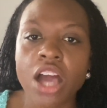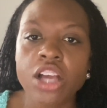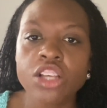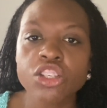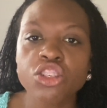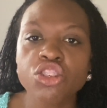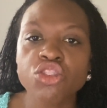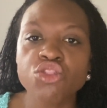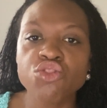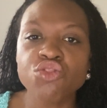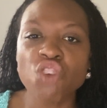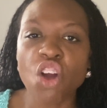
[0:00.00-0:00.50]

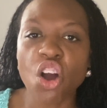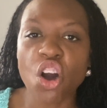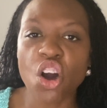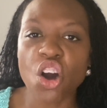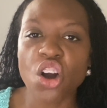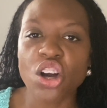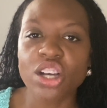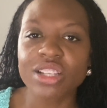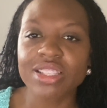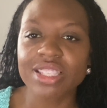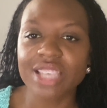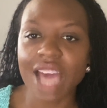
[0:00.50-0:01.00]

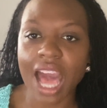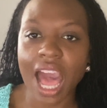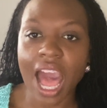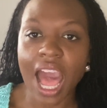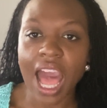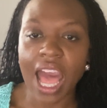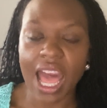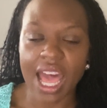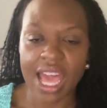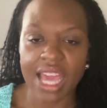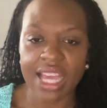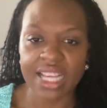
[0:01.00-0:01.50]
strong
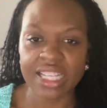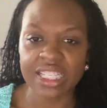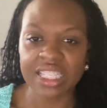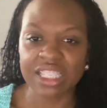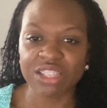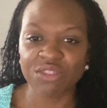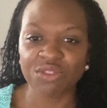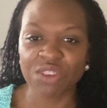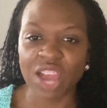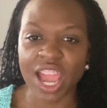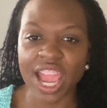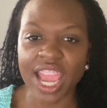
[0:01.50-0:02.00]
ties,
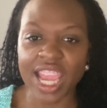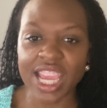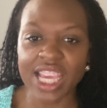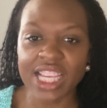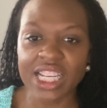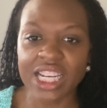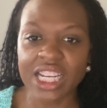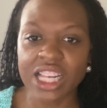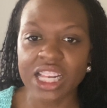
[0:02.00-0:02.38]
right?